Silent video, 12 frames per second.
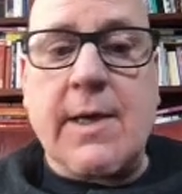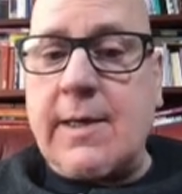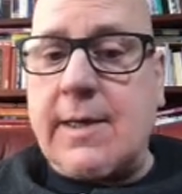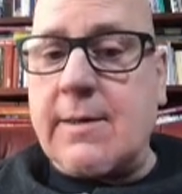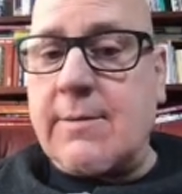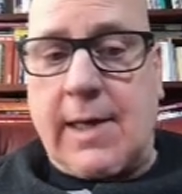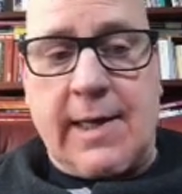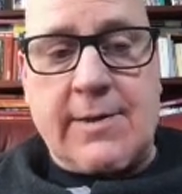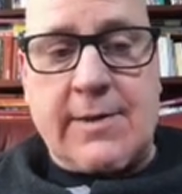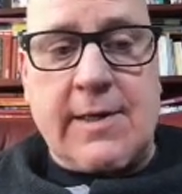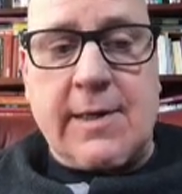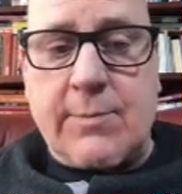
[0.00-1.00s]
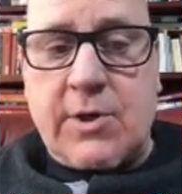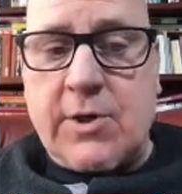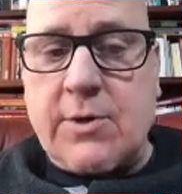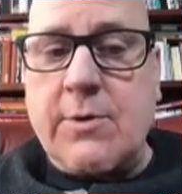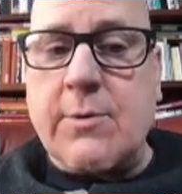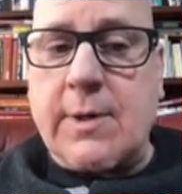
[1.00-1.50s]
in
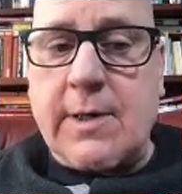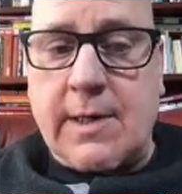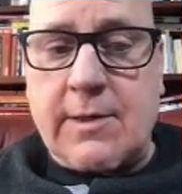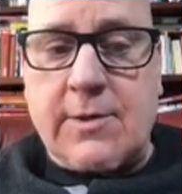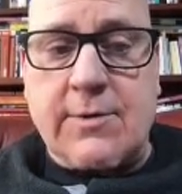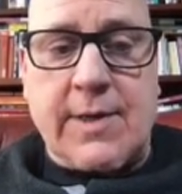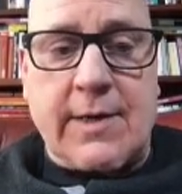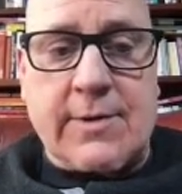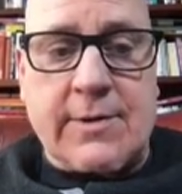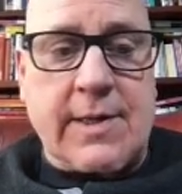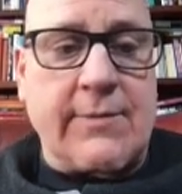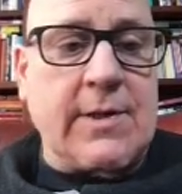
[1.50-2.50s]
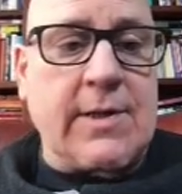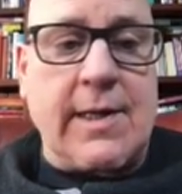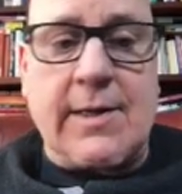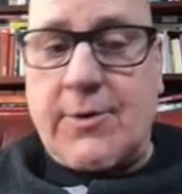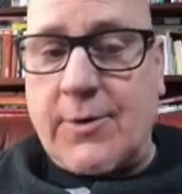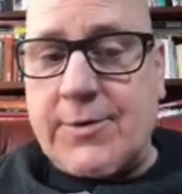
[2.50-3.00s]
ACMQ in 2017
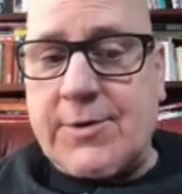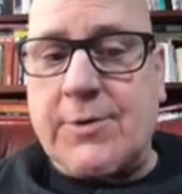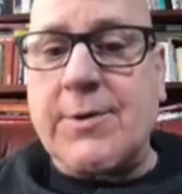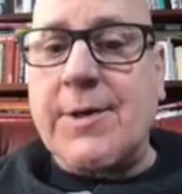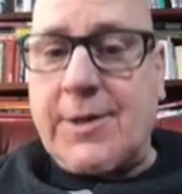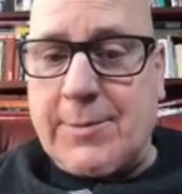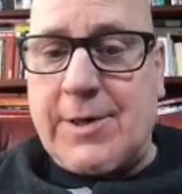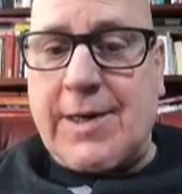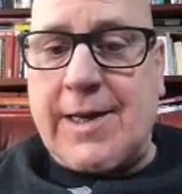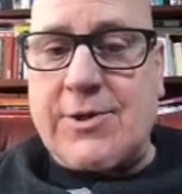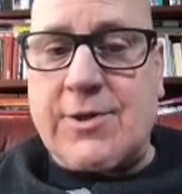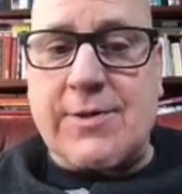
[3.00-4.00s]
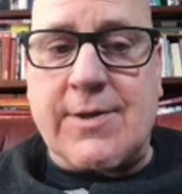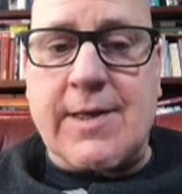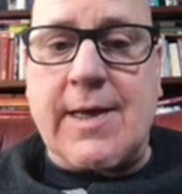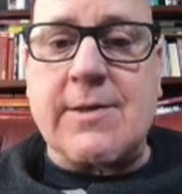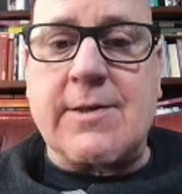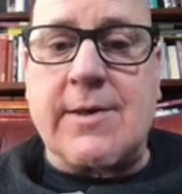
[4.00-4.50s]
and also Communications of
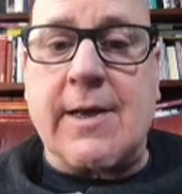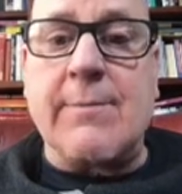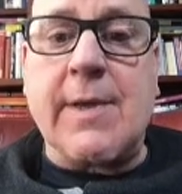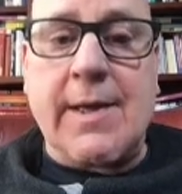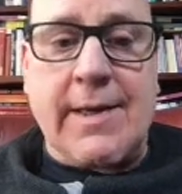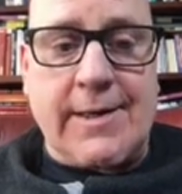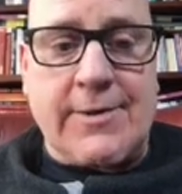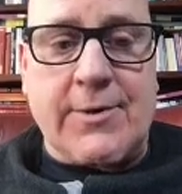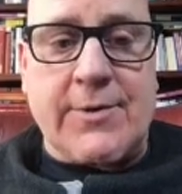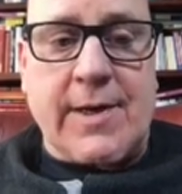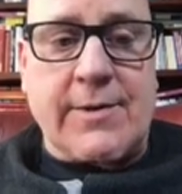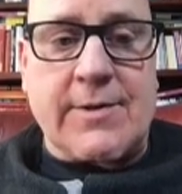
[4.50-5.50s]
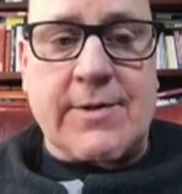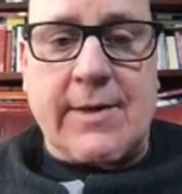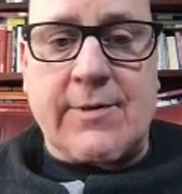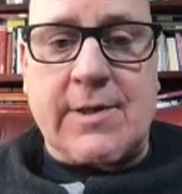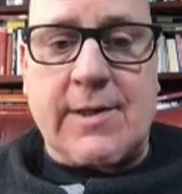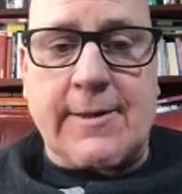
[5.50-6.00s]
the ACM in
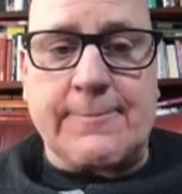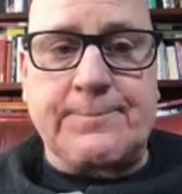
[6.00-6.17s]
2017.